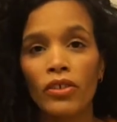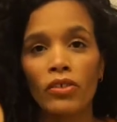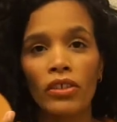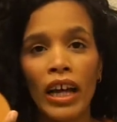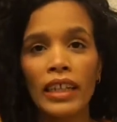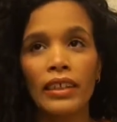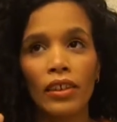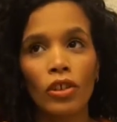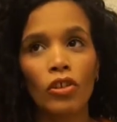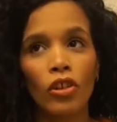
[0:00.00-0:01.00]
so that is
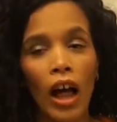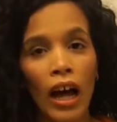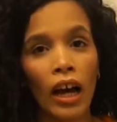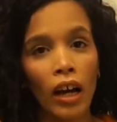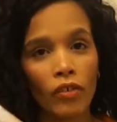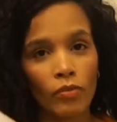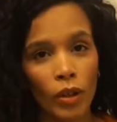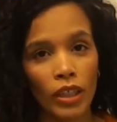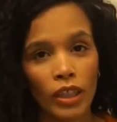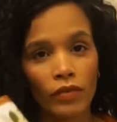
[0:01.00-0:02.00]
a lot of
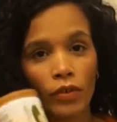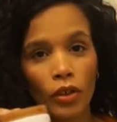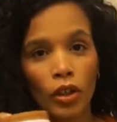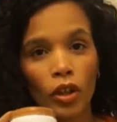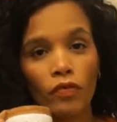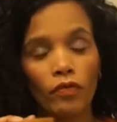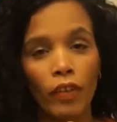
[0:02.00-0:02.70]
money for a